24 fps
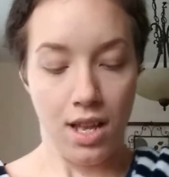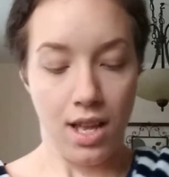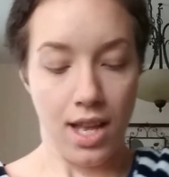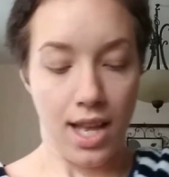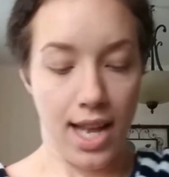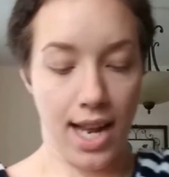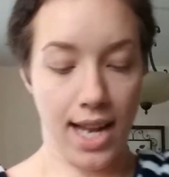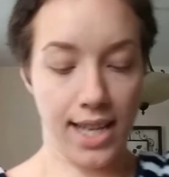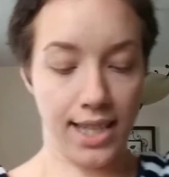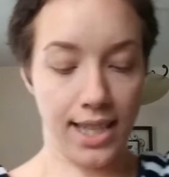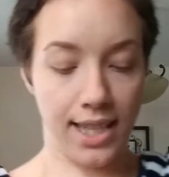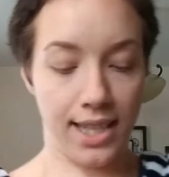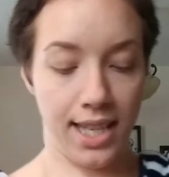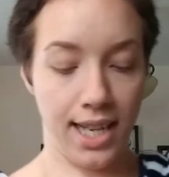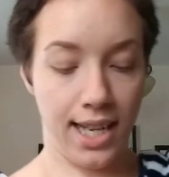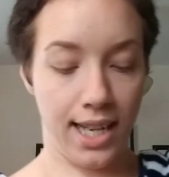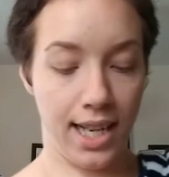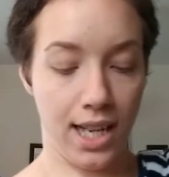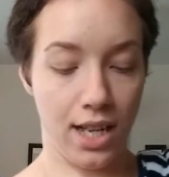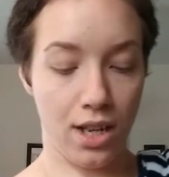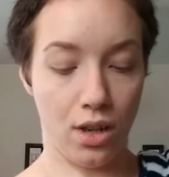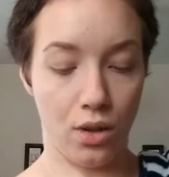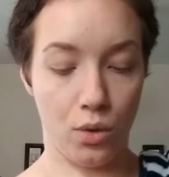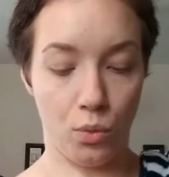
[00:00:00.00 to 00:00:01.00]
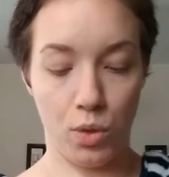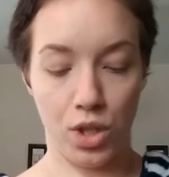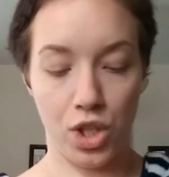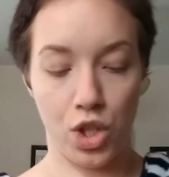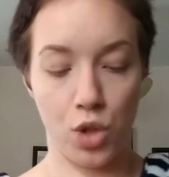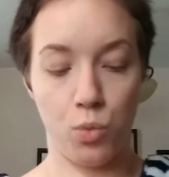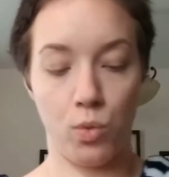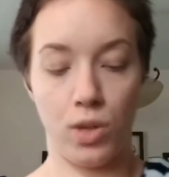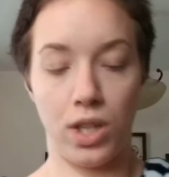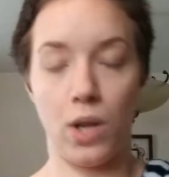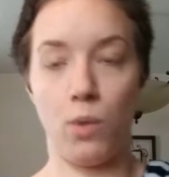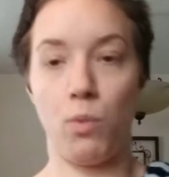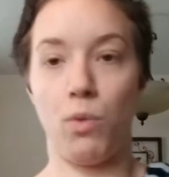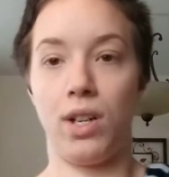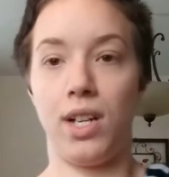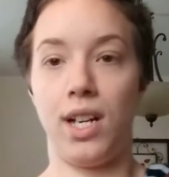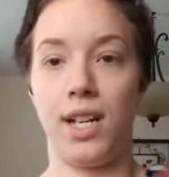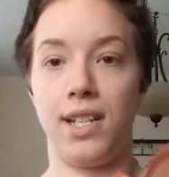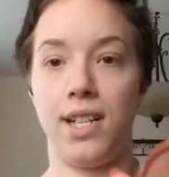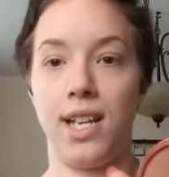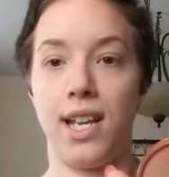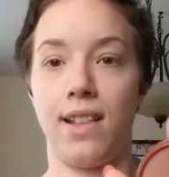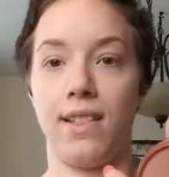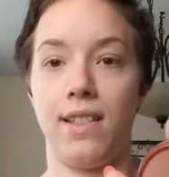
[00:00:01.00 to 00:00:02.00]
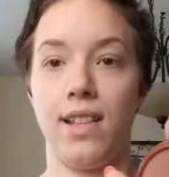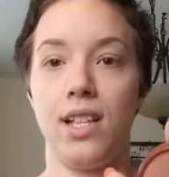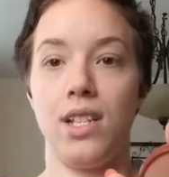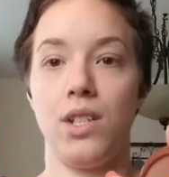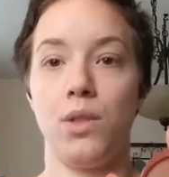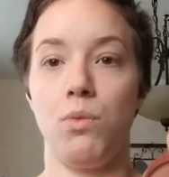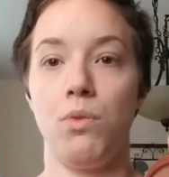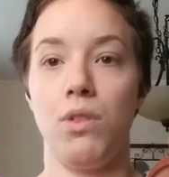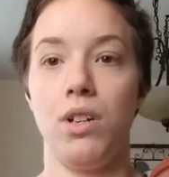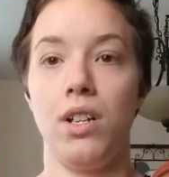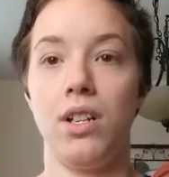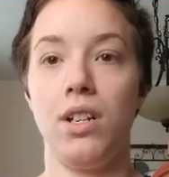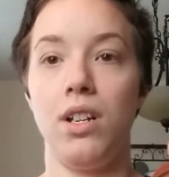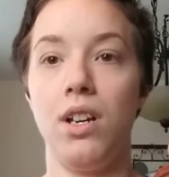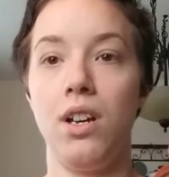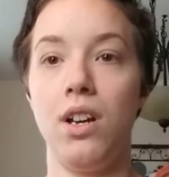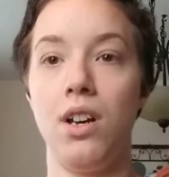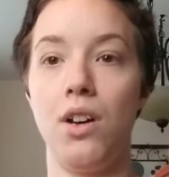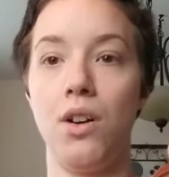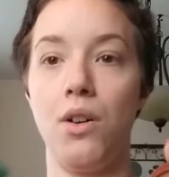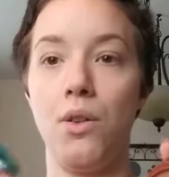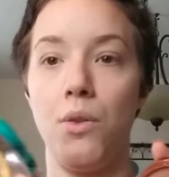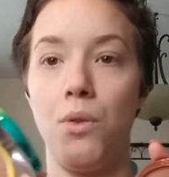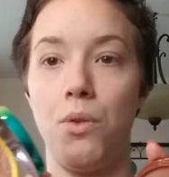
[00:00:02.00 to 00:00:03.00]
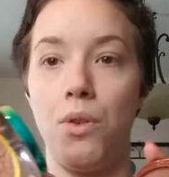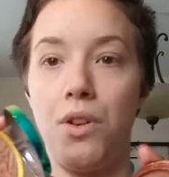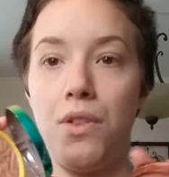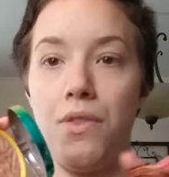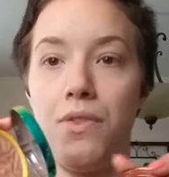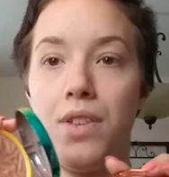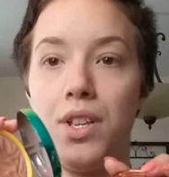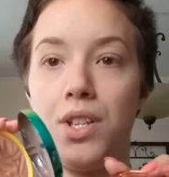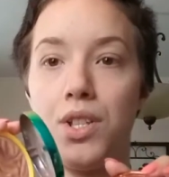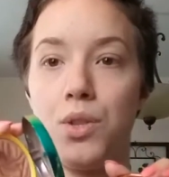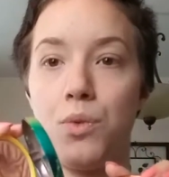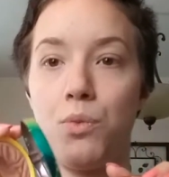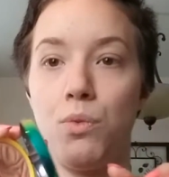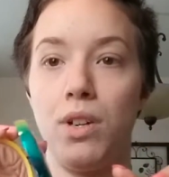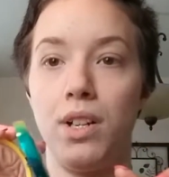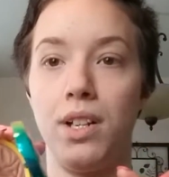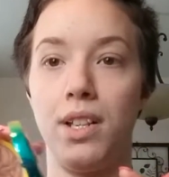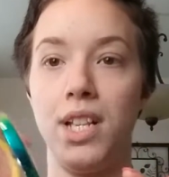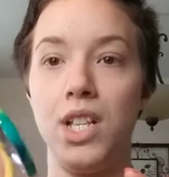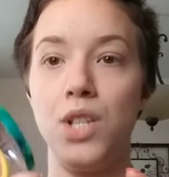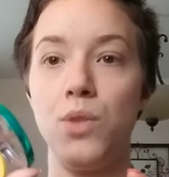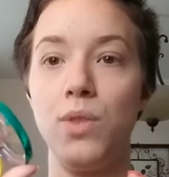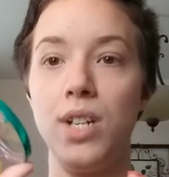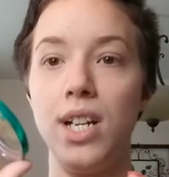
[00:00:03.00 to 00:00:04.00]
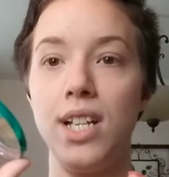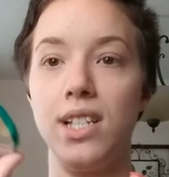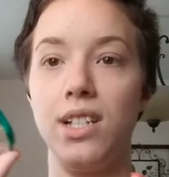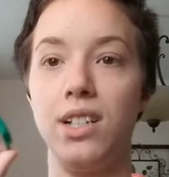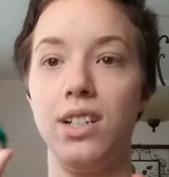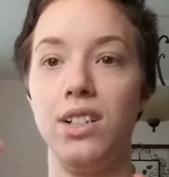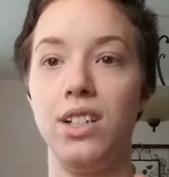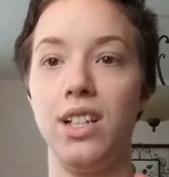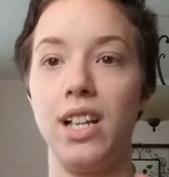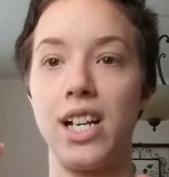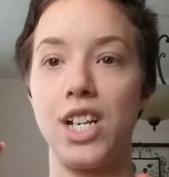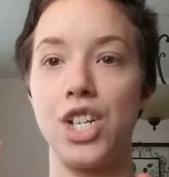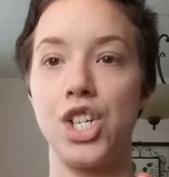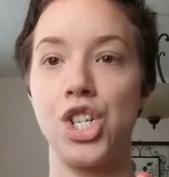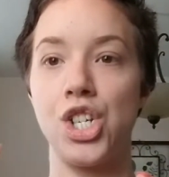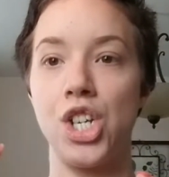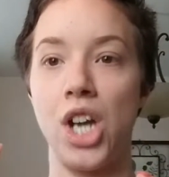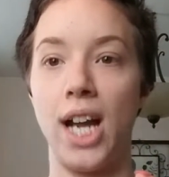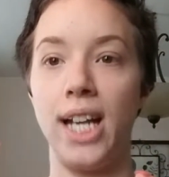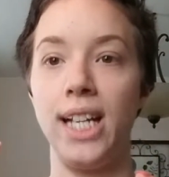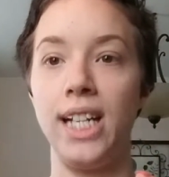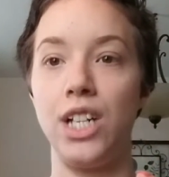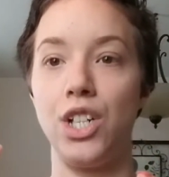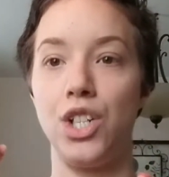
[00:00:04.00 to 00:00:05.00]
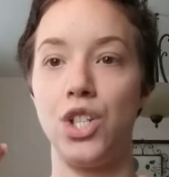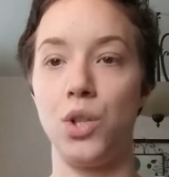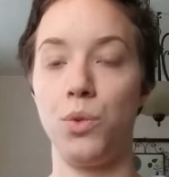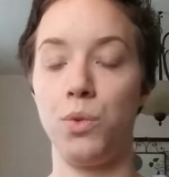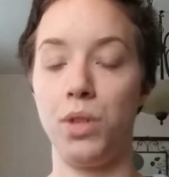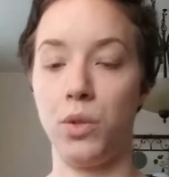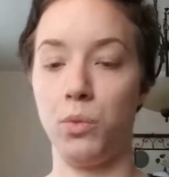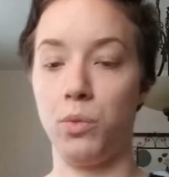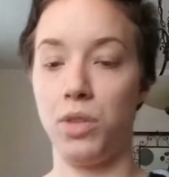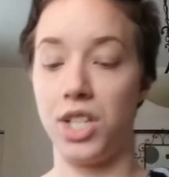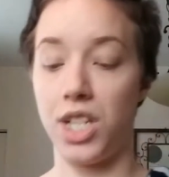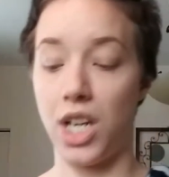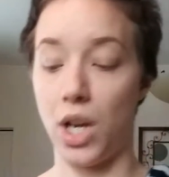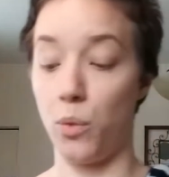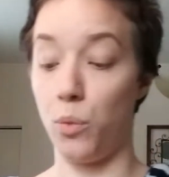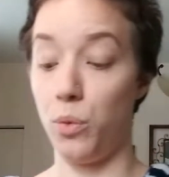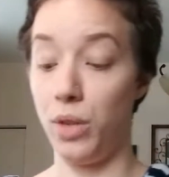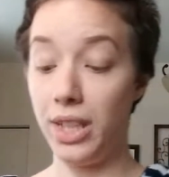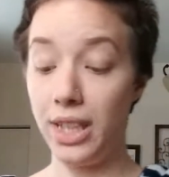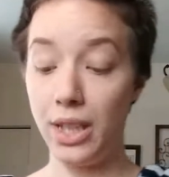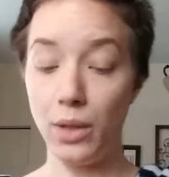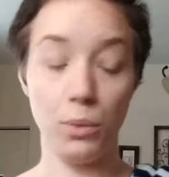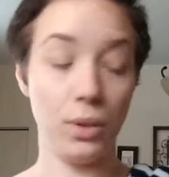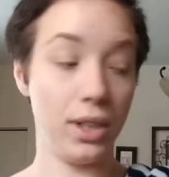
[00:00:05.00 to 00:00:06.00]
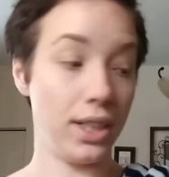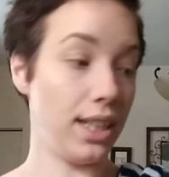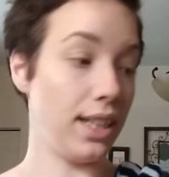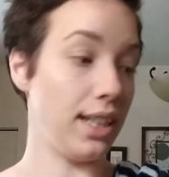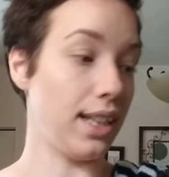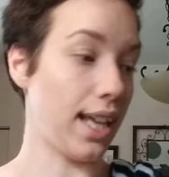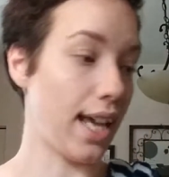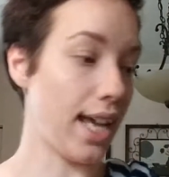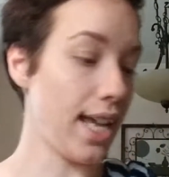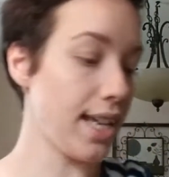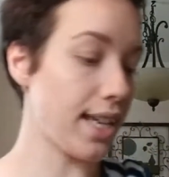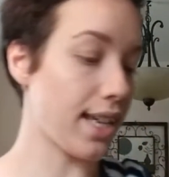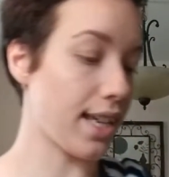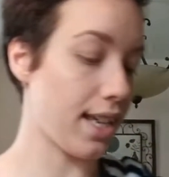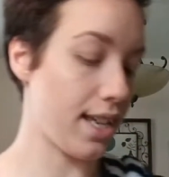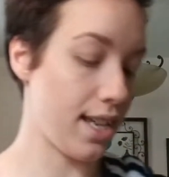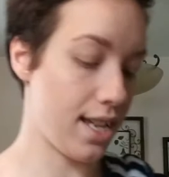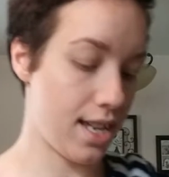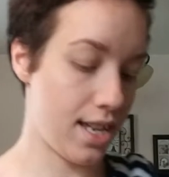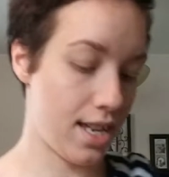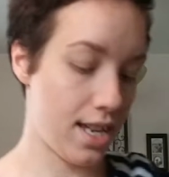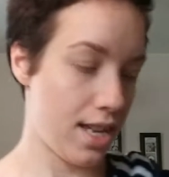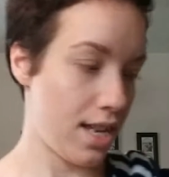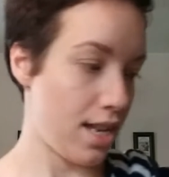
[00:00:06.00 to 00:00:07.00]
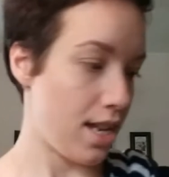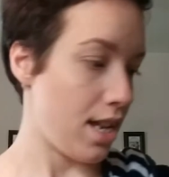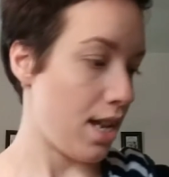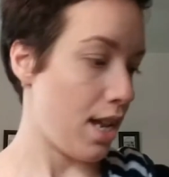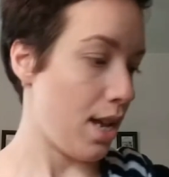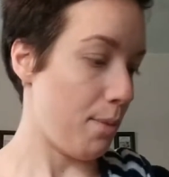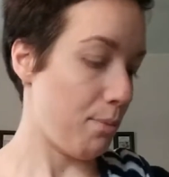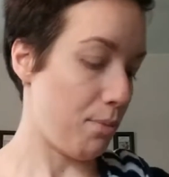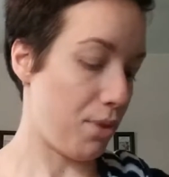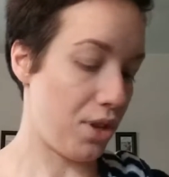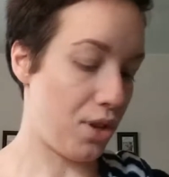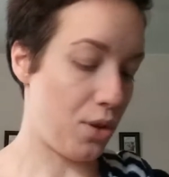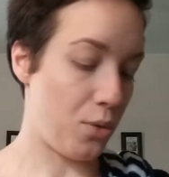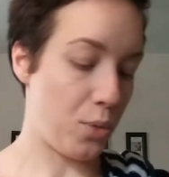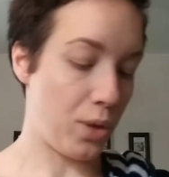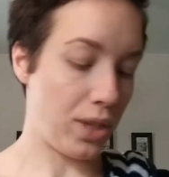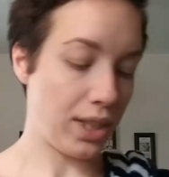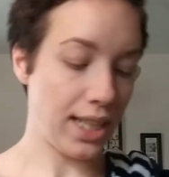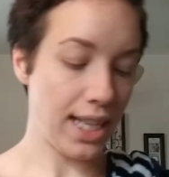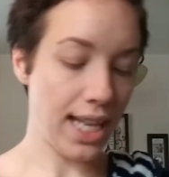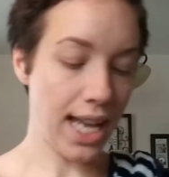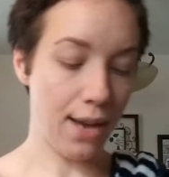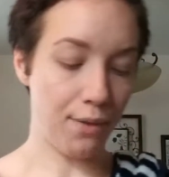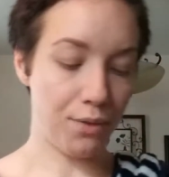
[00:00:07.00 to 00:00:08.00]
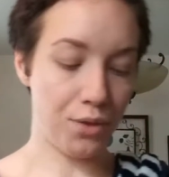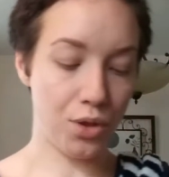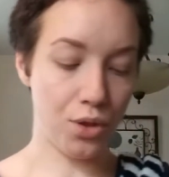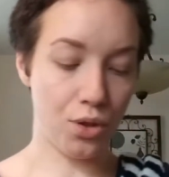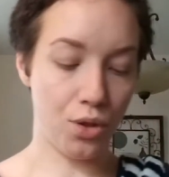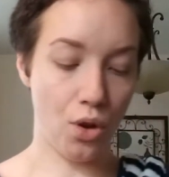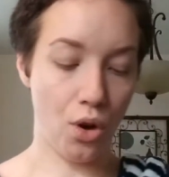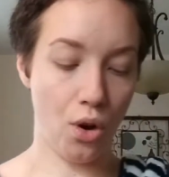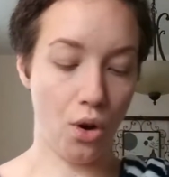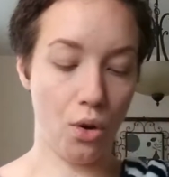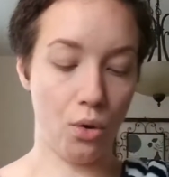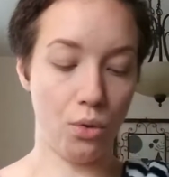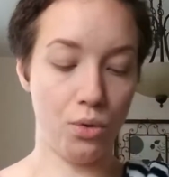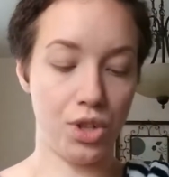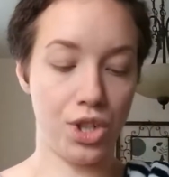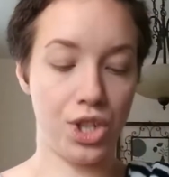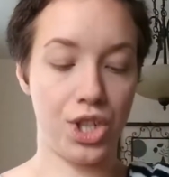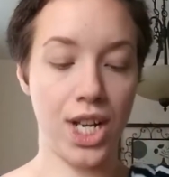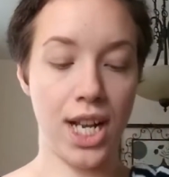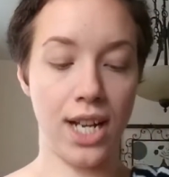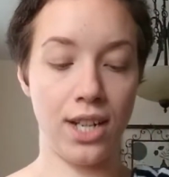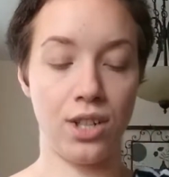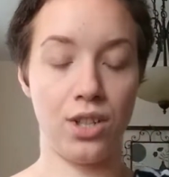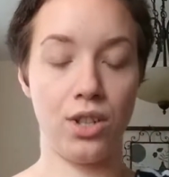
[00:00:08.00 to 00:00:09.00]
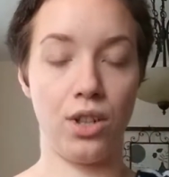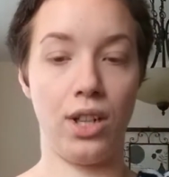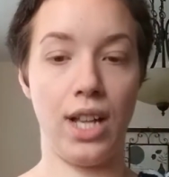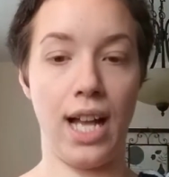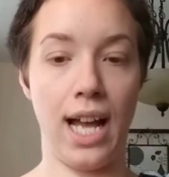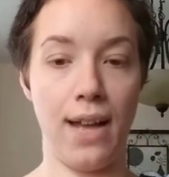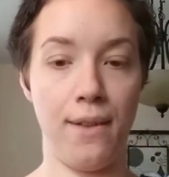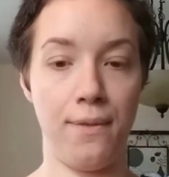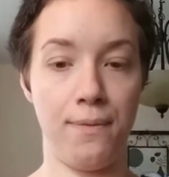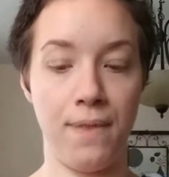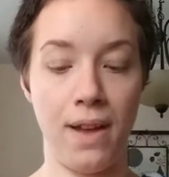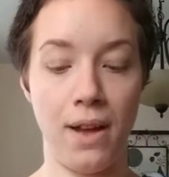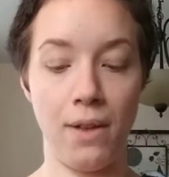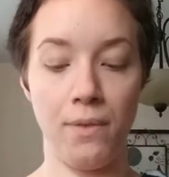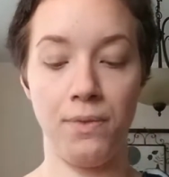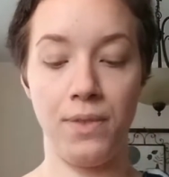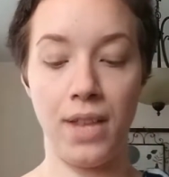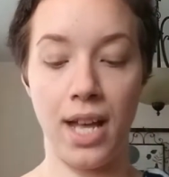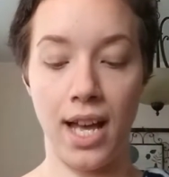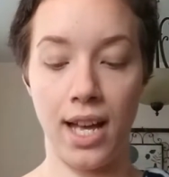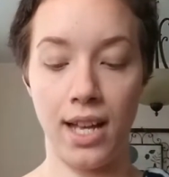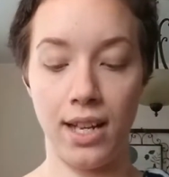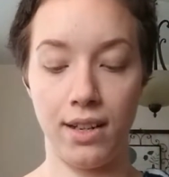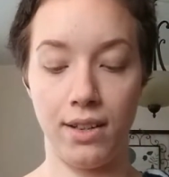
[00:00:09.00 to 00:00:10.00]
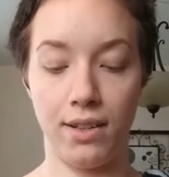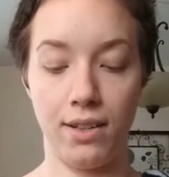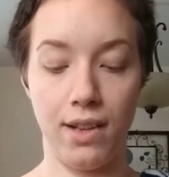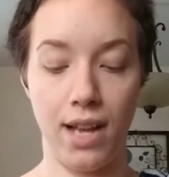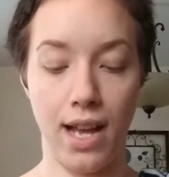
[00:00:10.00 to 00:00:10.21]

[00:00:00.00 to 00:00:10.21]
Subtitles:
hesitating on which one I want to take, this one or this one. This one has a little like shining to it, which I really like. But you really have to go gentle. I find that